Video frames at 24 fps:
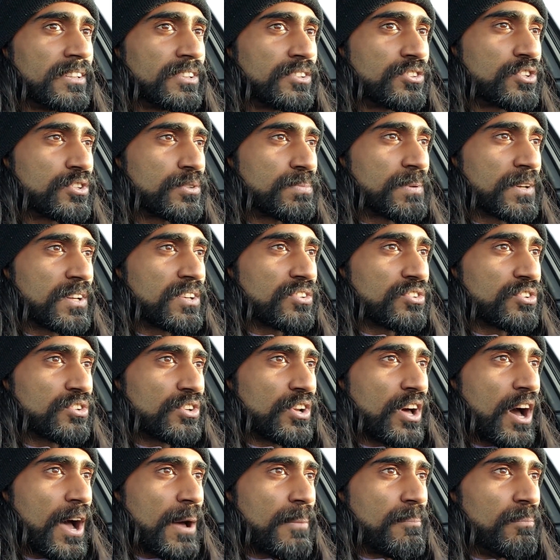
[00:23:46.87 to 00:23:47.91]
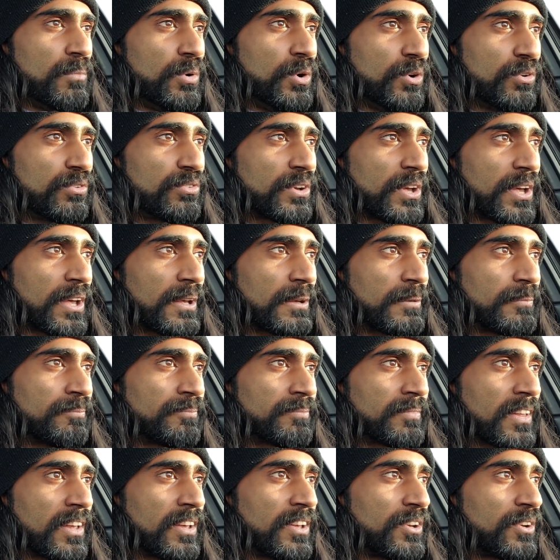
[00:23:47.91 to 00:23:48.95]
Just because you're not moving,
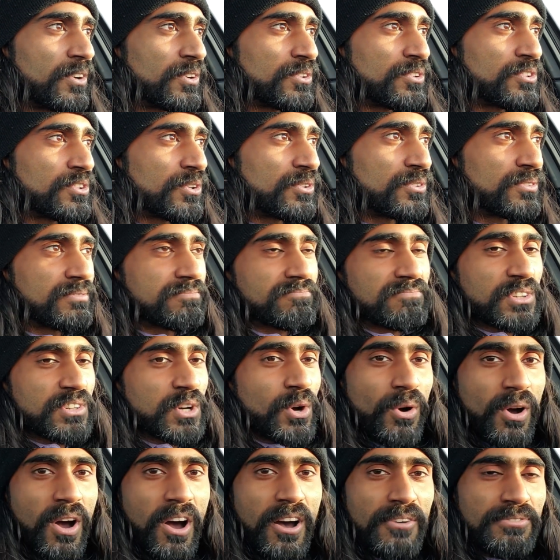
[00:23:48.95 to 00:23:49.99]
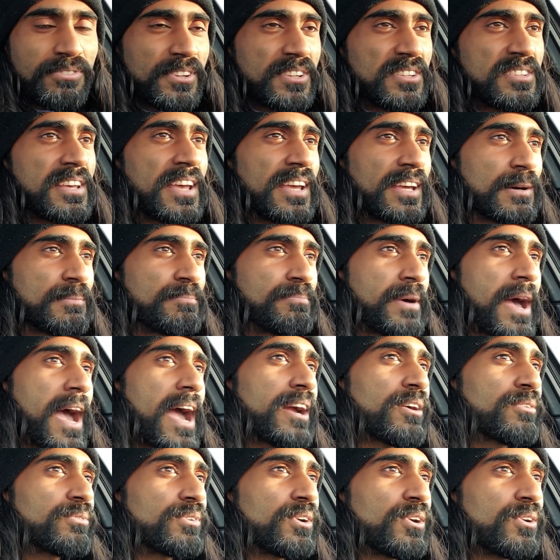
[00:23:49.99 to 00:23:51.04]
you know, don't go off and take a
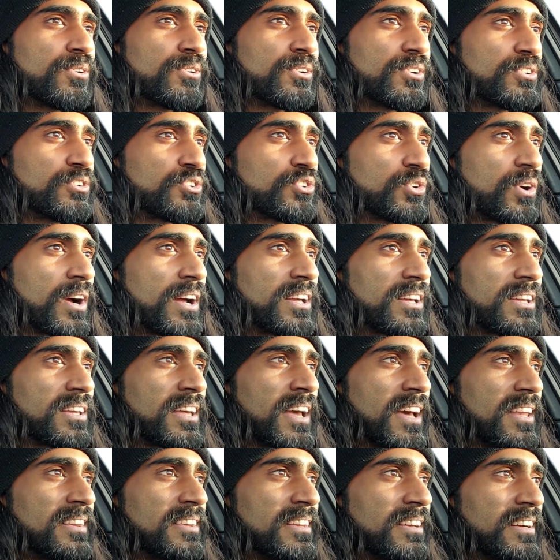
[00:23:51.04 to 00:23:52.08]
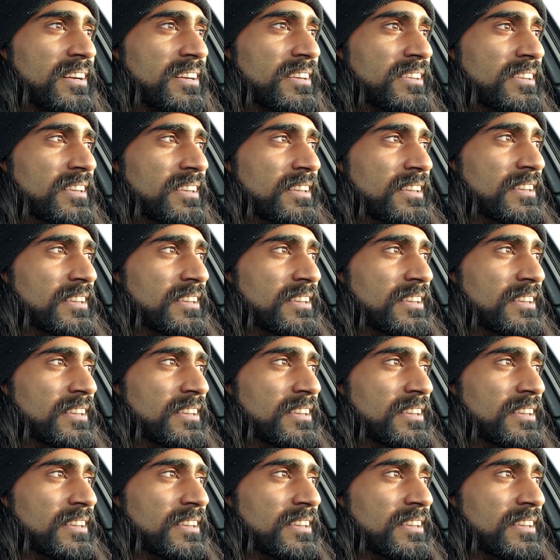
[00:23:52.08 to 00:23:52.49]
back road and try to get there